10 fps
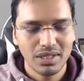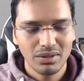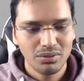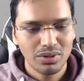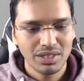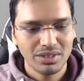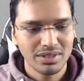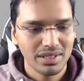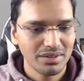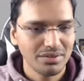white's
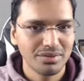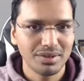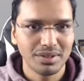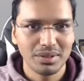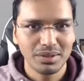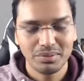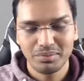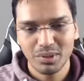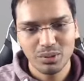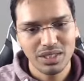life
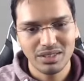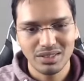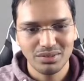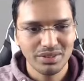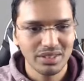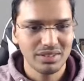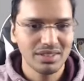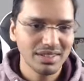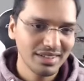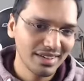quite
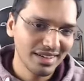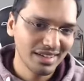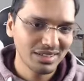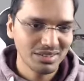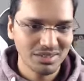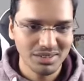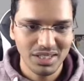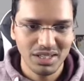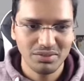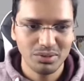difficult, as
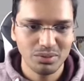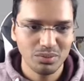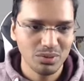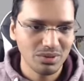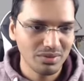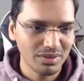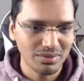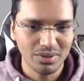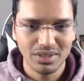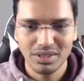a4 pawn will
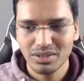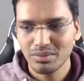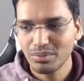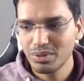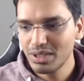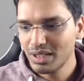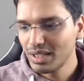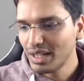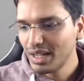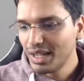fall at some point.
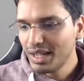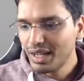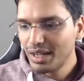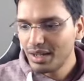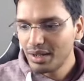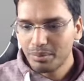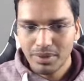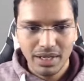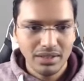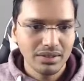
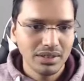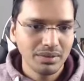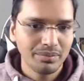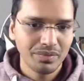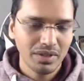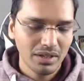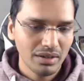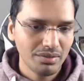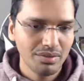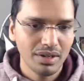A3,
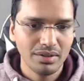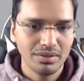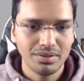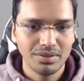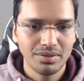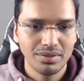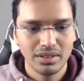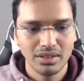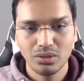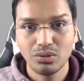f5,
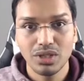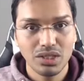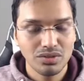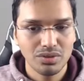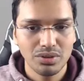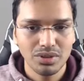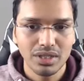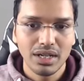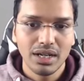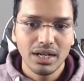rook h4.
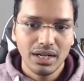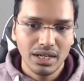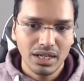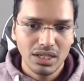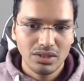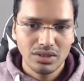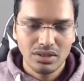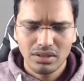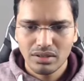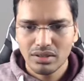
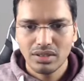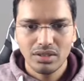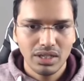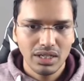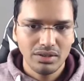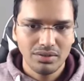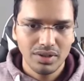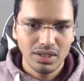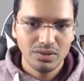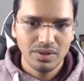Okay, if
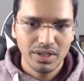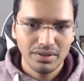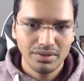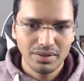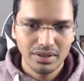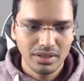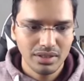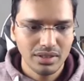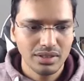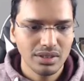
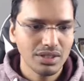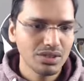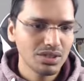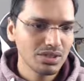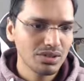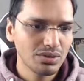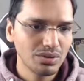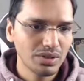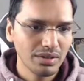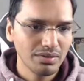h5, then just
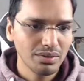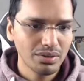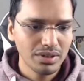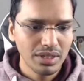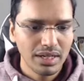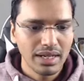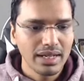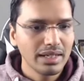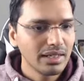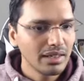rook a4,
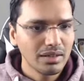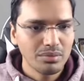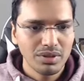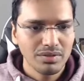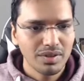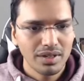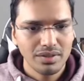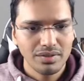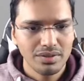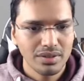king b5,